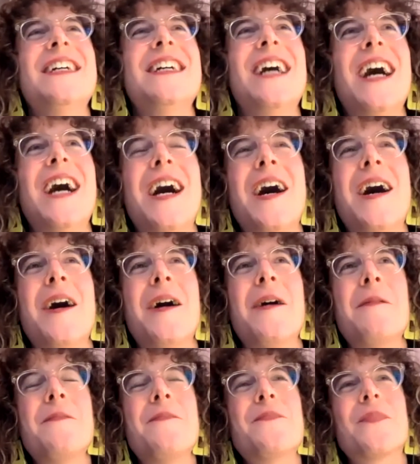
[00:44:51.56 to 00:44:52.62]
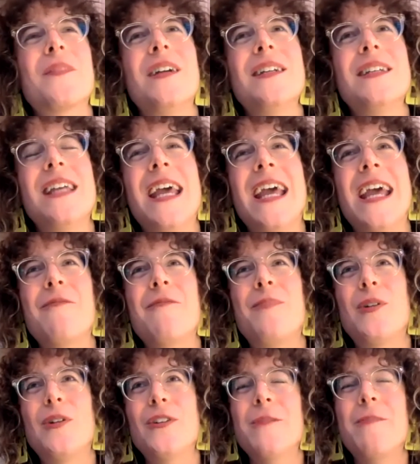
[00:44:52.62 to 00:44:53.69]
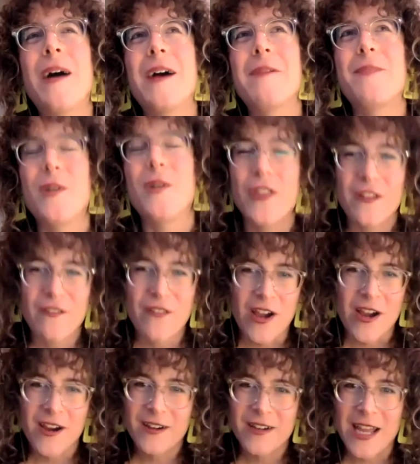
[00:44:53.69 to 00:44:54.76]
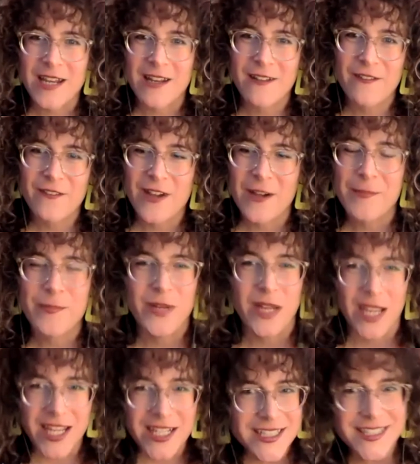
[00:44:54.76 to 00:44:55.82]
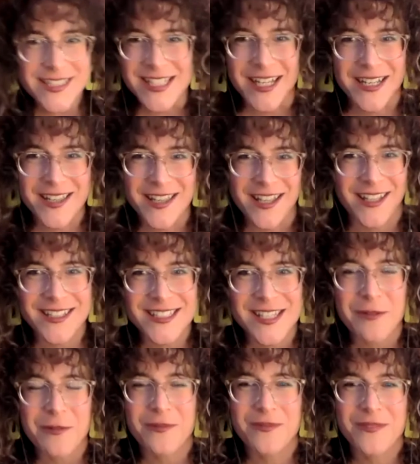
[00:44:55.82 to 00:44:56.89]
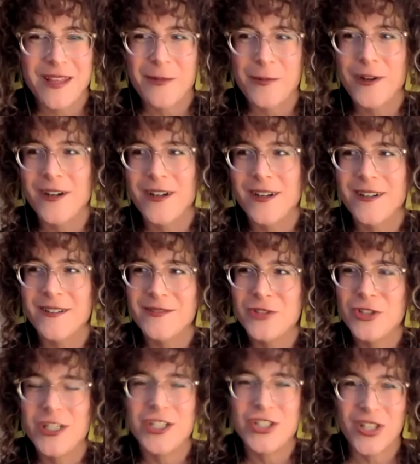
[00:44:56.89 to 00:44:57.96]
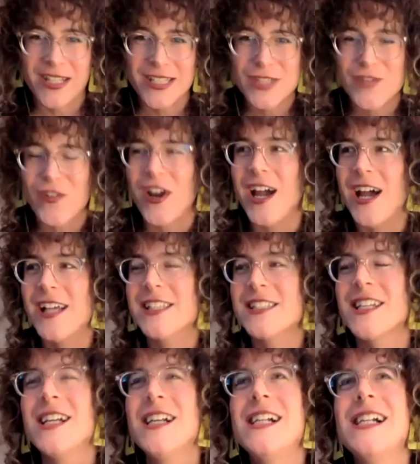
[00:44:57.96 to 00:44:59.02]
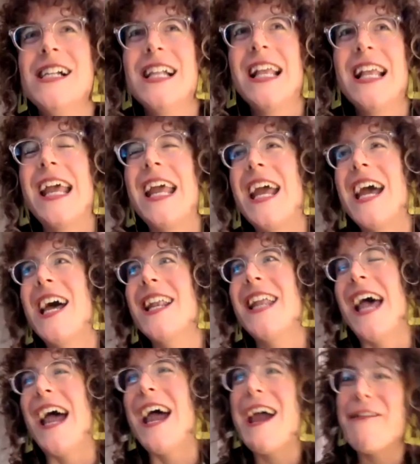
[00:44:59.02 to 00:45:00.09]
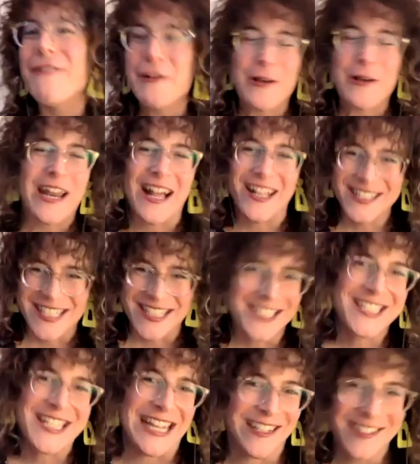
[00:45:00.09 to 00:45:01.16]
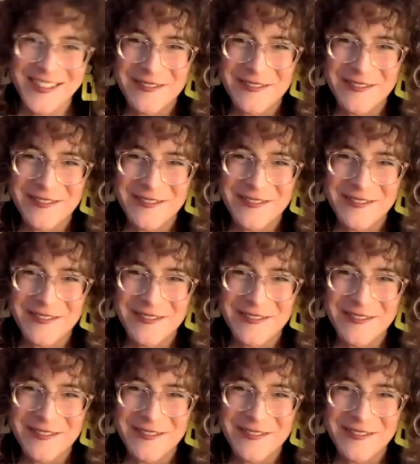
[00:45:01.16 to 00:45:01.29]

um, and pulled upon both of our kind of upbringings and things that were traditions for us. And everyone else at the Seder